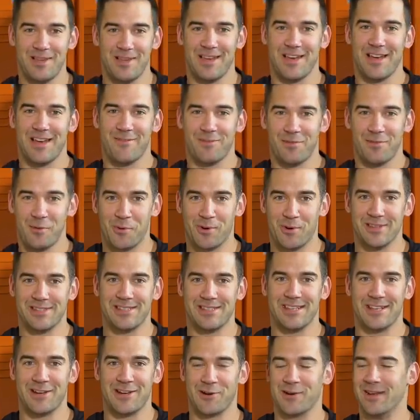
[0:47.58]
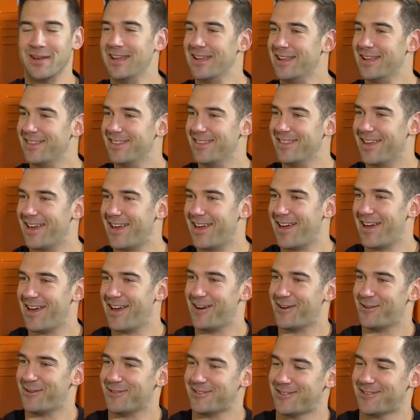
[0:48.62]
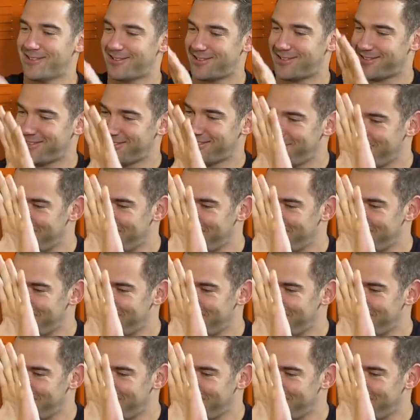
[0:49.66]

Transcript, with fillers: We have Lauren Singer in the house.